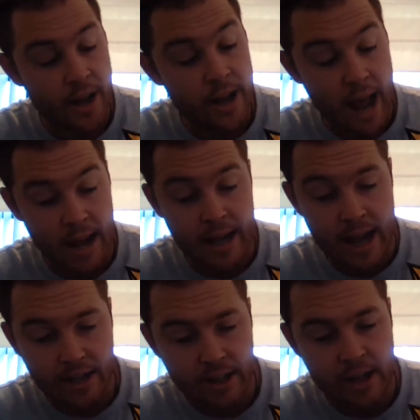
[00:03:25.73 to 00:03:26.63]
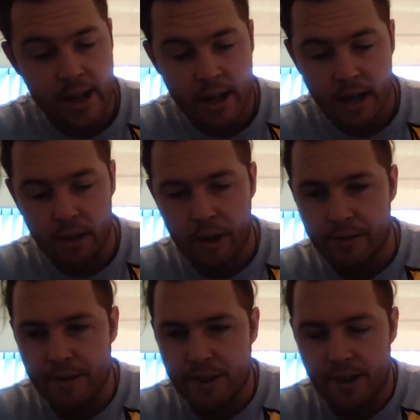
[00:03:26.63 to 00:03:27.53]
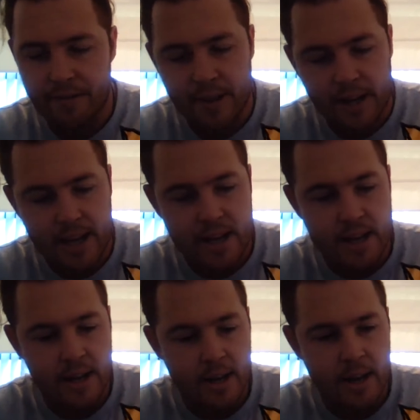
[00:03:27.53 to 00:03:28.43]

and it actually, a lot of the stuff that he